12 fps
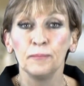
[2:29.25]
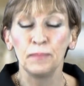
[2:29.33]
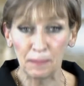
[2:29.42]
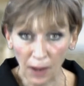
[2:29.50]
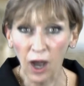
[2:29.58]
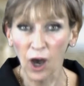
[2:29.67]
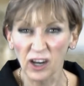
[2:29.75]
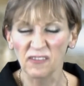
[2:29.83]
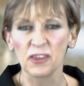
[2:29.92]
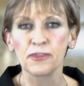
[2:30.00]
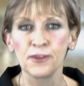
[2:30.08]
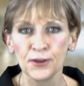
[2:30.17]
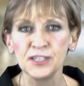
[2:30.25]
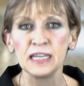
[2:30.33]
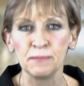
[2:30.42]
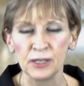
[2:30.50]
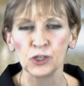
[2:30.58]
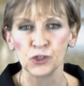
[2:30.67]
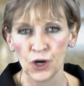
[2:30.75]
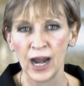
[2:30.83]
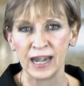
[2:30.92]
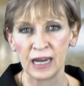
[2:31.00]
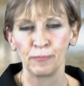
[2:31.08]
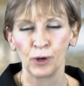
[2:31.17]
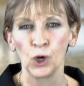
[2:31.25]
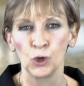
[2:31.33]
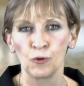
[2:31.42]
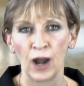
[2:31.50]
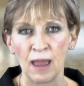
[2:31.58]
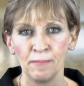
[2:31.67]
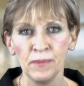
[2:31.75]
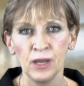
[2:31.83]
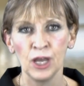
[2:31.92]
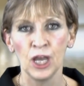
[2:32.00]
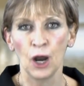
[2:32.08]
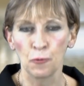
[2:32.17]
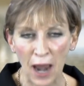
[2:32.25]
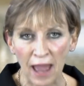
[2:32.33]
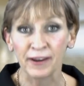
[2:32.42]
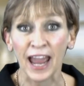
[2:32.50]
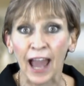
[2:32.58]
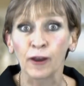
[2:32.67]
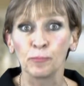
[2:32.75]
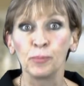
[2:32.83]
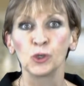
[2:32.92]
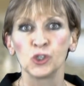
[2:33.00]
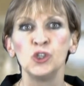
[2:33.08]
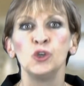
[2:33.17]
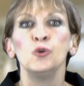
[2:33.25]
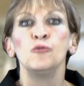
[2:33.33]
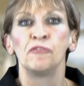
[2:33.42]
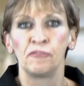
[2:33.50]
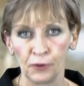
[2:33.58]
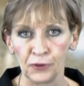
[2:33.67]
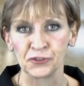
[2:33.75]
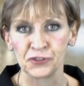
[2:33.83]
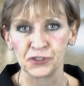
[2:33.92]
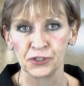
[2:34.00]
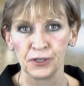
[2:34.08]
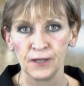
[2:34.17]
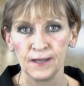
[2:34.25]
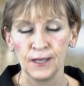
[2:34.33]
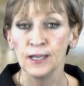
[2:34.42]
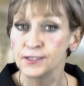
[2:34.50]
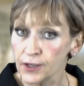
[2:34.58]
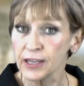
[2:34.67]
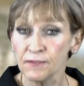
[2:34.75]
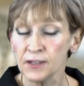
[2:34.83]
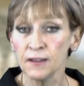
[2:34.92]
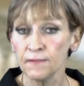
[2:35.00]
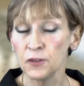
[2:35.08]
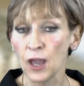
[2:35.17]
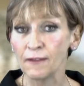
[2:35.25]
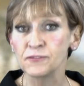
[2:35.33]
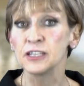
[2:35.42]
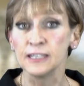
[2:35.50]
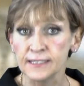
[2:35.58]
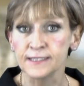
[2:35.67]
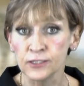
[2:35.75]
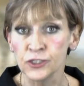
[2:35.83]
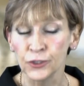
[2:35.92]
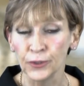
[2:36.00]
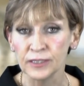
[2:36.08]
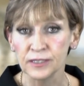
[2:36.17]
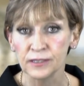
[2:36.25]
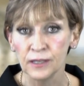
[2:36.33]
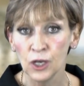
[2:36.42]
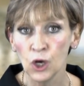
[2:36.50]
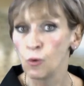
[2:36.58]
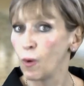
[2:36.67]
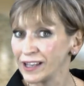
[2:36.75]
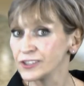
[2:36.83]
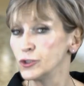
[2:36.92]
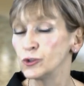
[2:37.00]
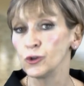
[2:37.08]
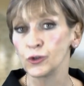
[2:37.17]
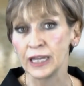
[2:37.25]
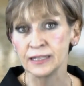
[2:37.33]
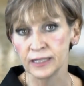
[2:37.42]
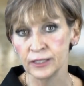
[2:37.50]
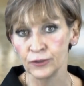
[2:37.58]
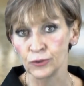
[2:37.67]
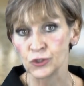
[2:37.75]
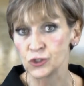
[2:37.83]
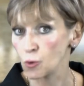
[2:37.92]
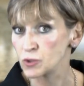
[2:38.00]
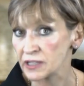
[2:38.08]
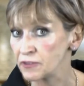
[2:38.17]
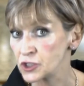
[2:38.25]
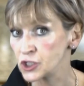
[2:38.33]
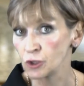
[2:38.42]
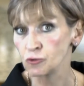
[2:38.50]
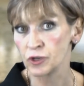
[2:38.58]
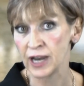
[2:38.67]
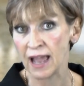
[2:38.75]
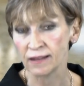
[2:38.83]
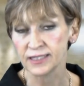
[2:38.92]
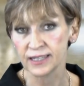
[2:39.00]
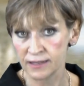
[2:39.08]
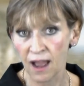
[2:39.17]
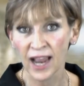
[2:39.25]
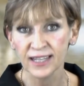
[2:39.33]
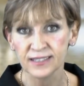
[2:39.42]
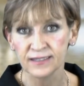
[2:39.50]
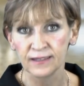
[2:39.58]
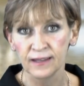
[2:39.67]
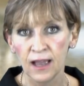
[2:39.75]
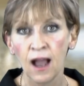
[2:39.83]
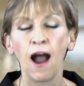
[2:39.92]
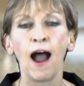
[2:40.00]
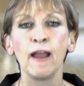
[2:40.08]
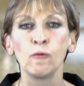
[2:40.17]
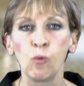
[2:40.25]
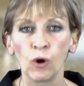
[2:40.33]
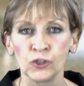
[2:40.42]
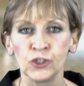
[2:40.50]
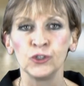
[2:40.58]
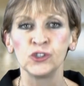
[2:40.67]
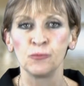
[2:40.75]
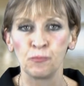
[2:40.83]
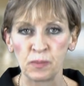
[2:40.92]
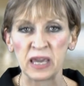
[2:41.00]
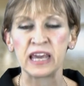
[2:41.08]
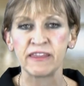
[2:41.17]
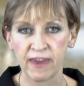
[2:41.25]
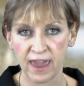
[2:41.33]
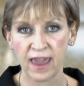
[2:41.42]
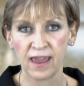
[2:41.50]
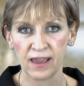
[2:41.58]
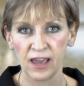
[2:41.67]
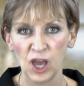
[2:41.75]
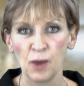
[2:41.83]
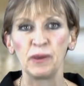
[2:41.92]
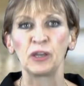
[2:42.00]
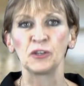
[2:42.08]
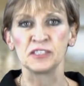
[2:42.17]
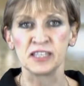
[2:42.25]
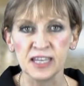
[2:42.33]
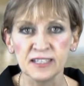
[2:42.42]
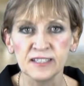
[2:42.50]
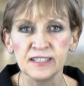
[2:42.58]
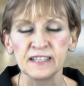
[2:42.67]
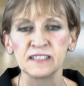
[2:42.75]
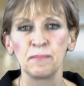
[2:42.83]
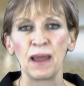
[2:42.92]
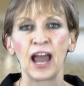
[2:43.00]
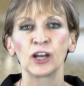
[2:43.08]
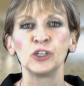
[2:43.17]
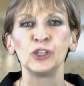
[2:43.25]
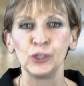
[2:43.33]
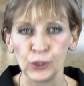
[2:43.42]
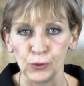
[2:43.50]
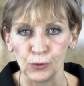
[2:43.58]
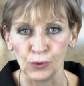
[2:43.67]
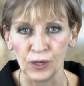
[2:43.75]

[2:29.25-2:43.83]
be part of a 30-minute training program around how to put you first. So even if you have to listen to it whilst you're cooking dinner or sorting the children out at night, I want you to be there, because this is about you